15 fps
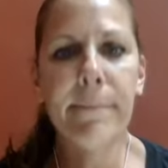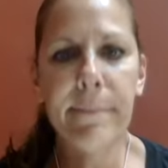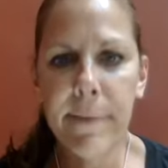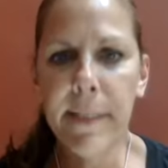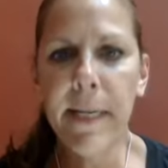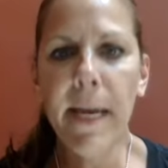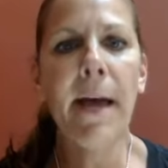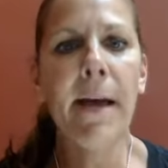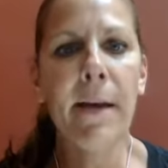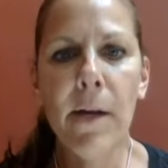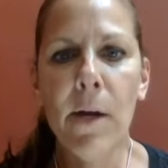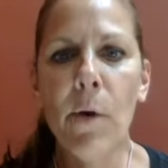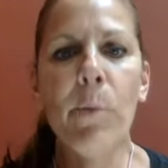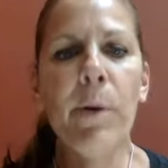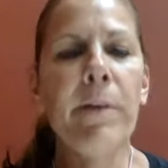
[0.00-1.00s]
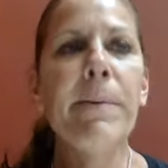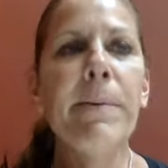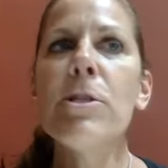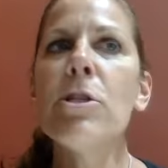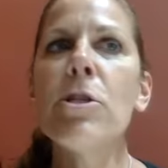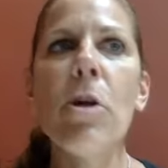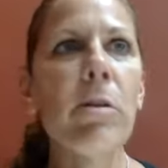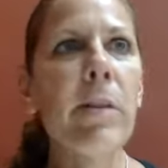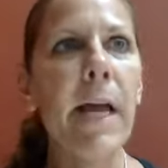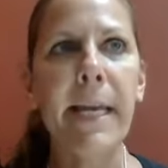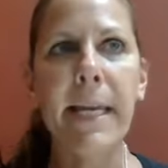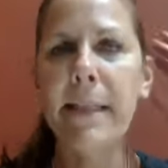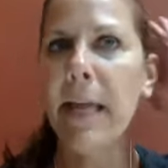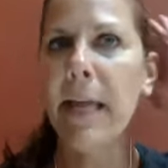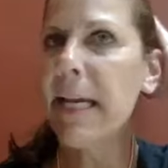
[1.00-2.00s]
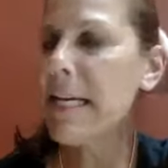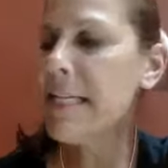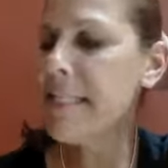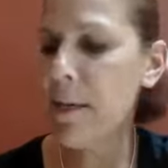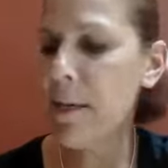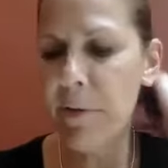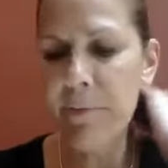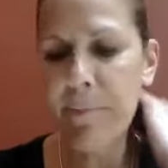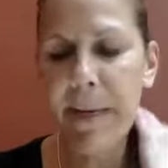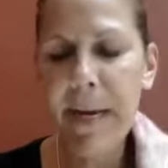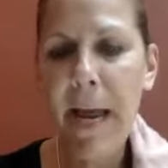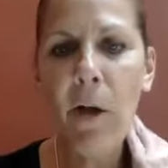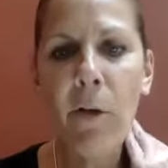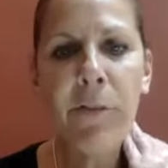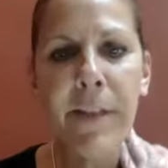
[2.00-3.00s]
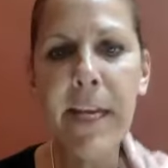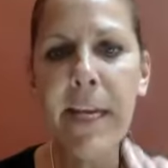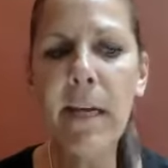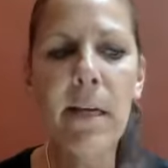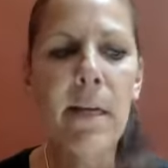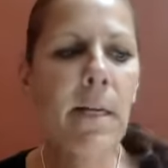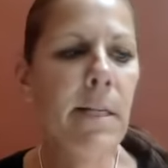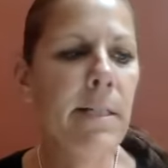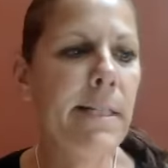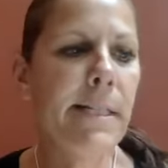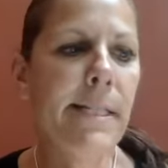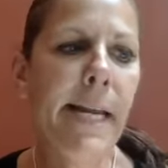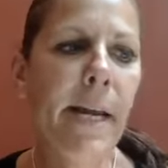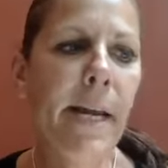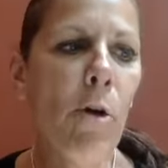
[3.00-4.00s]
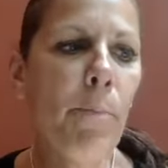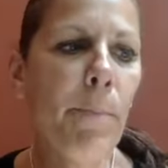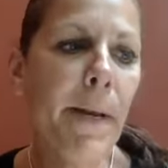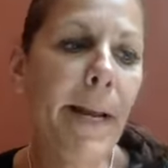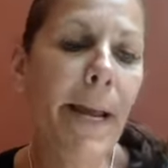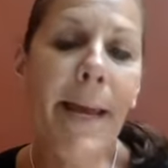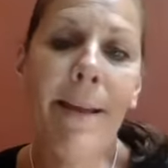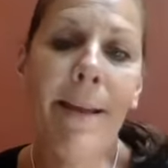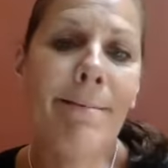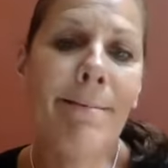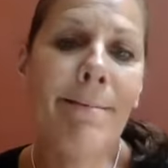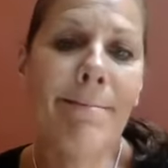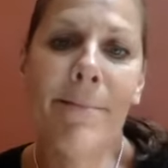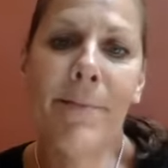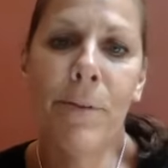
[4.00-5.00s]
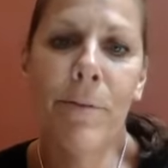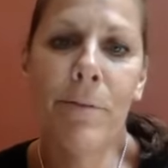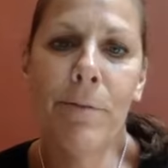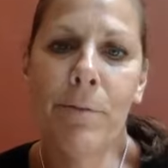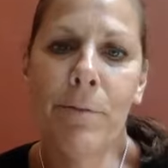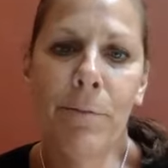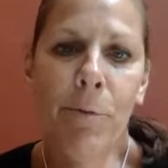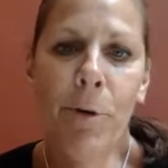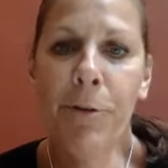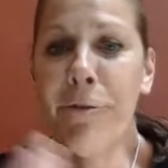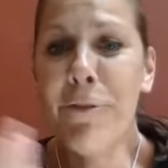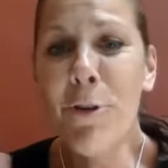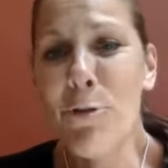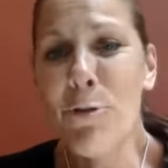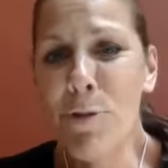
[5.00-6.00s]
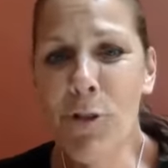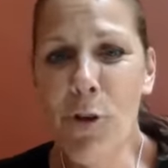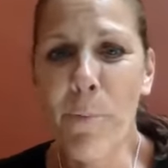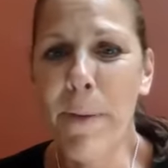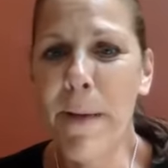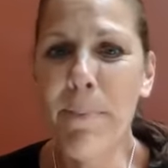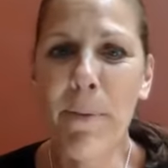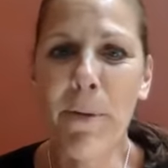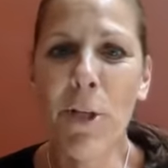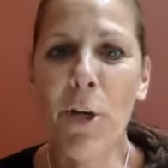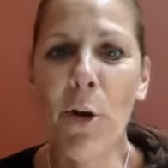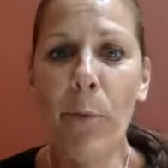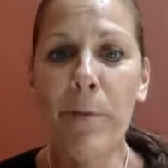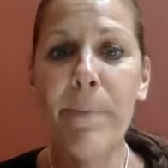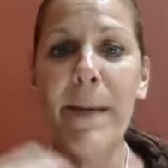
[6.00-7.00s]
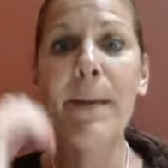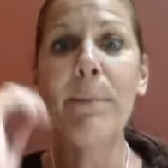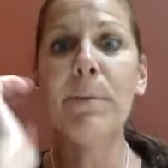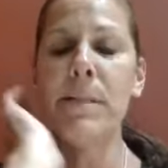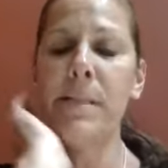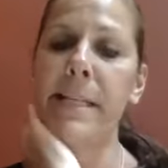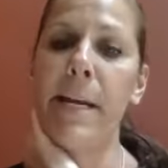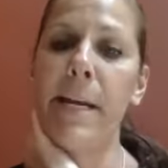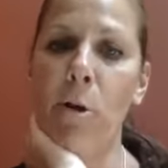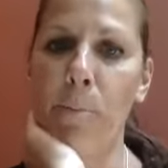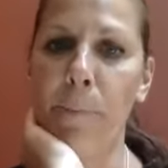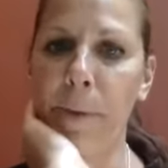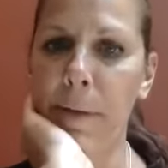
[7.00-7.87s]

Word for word: Okay. Yeah. We've been so lucky. Like I said, we've been healthy to stay open and we're food. So people, you know, we've been able to stay open.